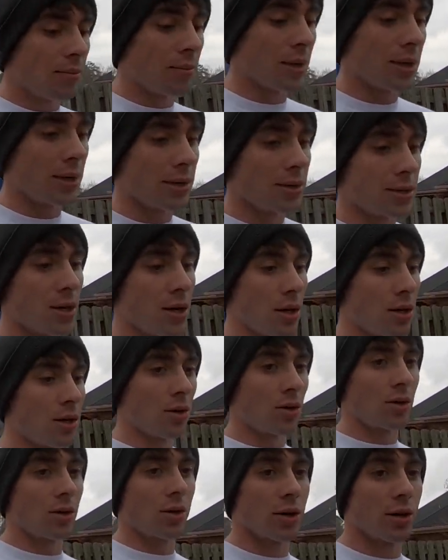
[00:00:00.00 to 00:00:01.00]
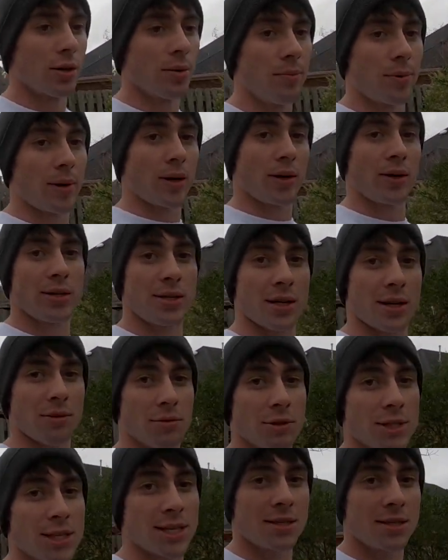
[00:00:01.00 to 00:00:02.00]
means longer periods of
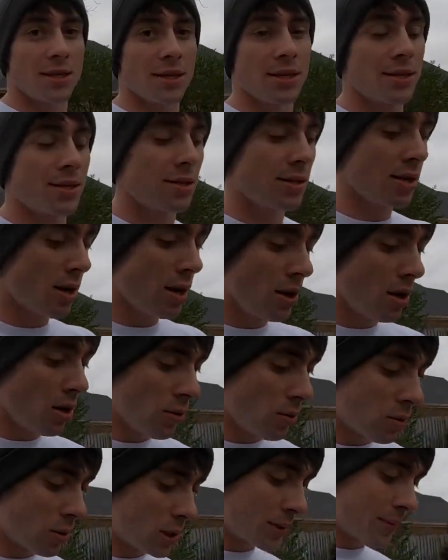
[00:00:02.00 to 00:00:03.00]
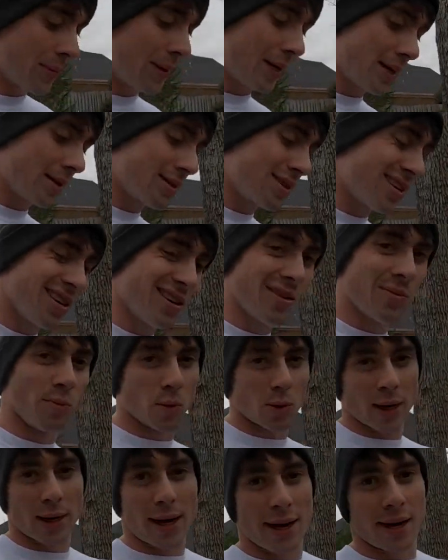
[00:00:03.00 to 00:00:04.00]
resistance, which means
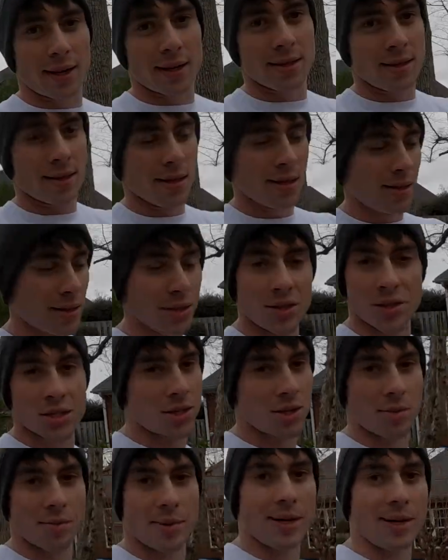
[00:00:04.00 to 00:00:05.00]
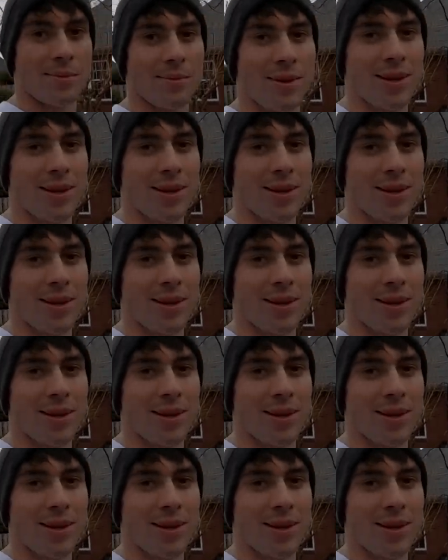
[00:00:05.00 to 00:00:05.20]
more gains to just sum it up.